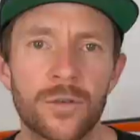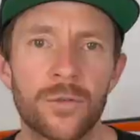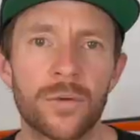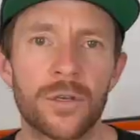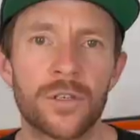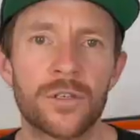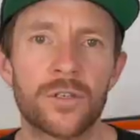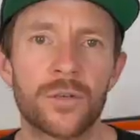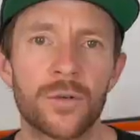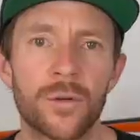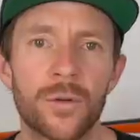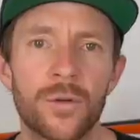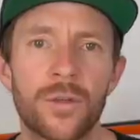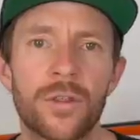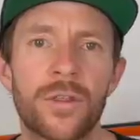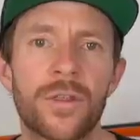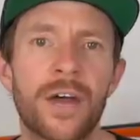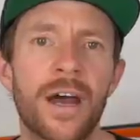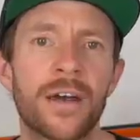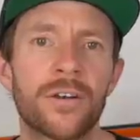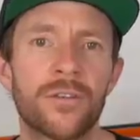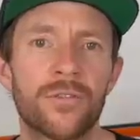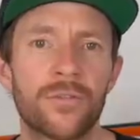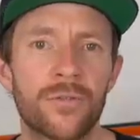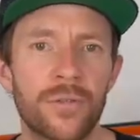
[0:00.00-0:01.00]
to ensure that
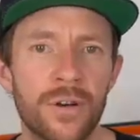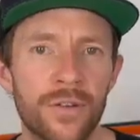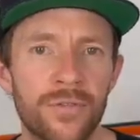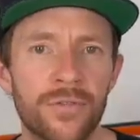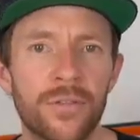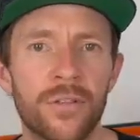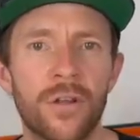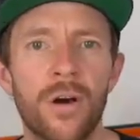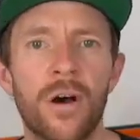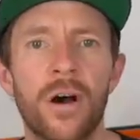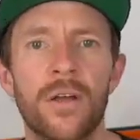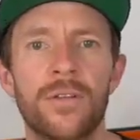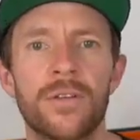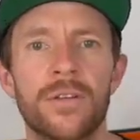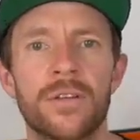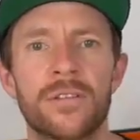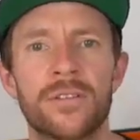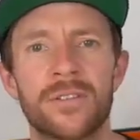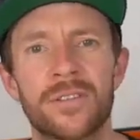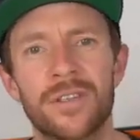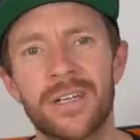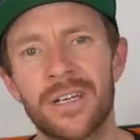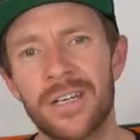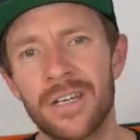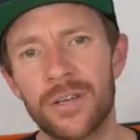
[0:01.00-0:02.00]
that drift line that you're
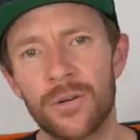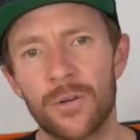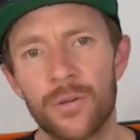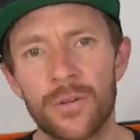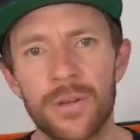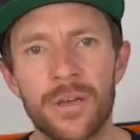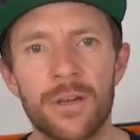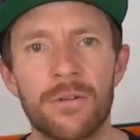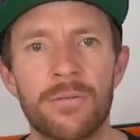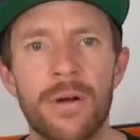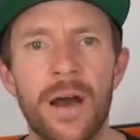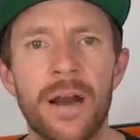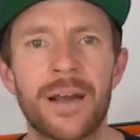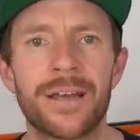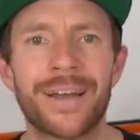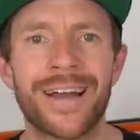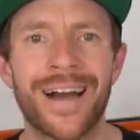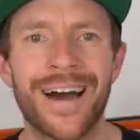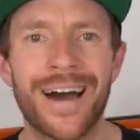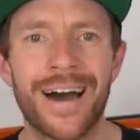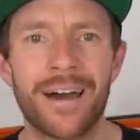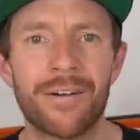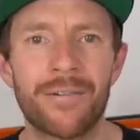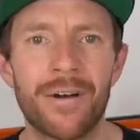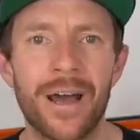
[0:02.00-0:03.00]
seeing, or the erratic
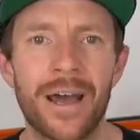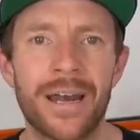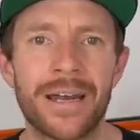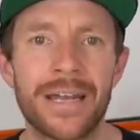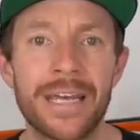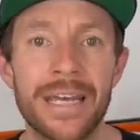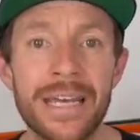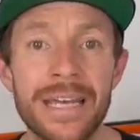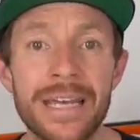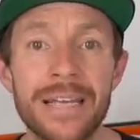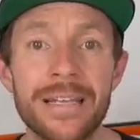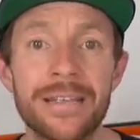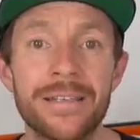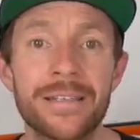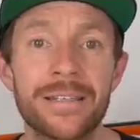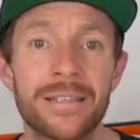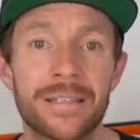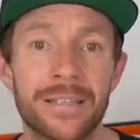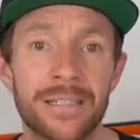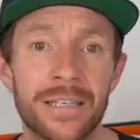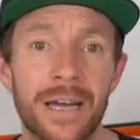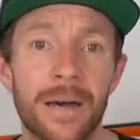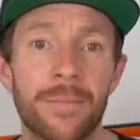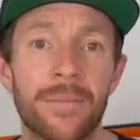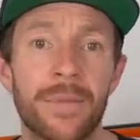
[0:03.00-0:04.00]
heart rate, is
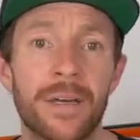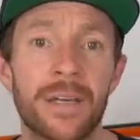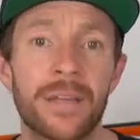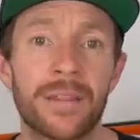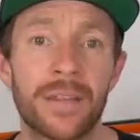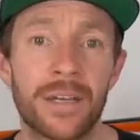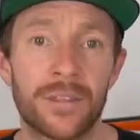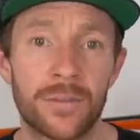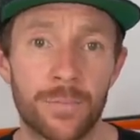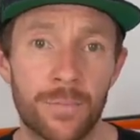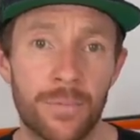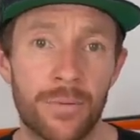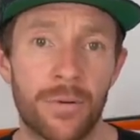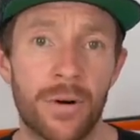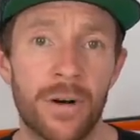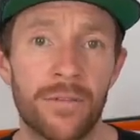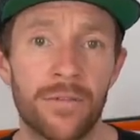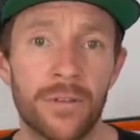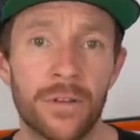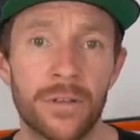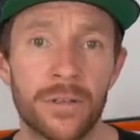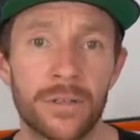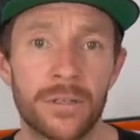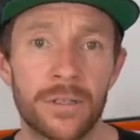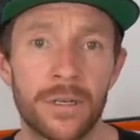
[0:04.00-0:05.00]
something that's
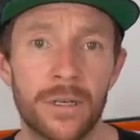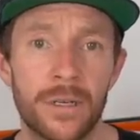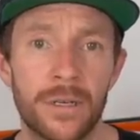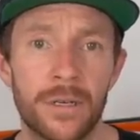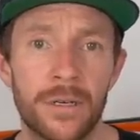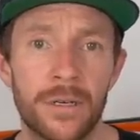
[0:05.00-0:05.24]
prevalent.